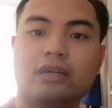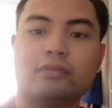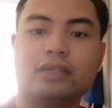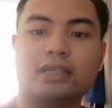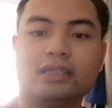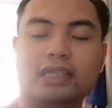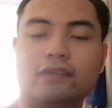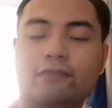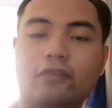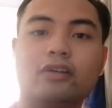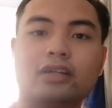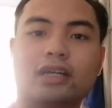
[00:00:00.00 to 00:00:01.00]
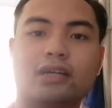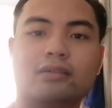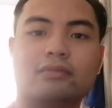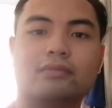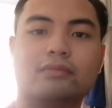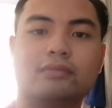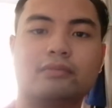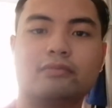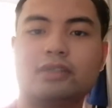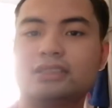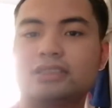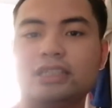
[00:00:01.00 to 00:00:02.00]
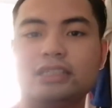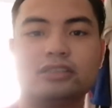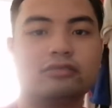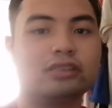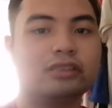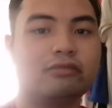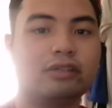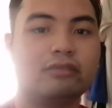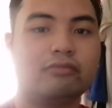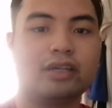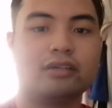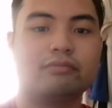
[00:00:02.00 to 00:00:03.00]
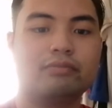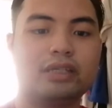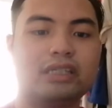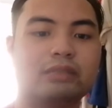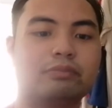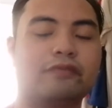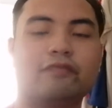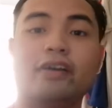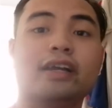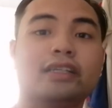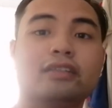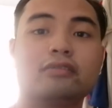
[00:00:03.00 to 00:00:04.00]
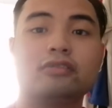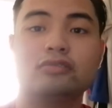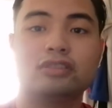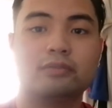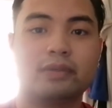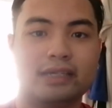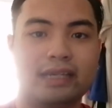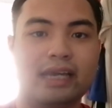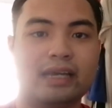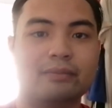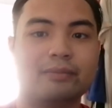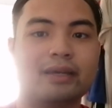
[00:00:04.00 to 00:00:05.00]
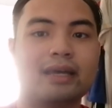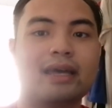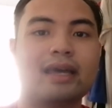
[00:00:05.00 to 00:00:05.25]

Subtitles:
why am I at day 4 now? Where's day 2 and 3? Well, being the professional YouTuber I am,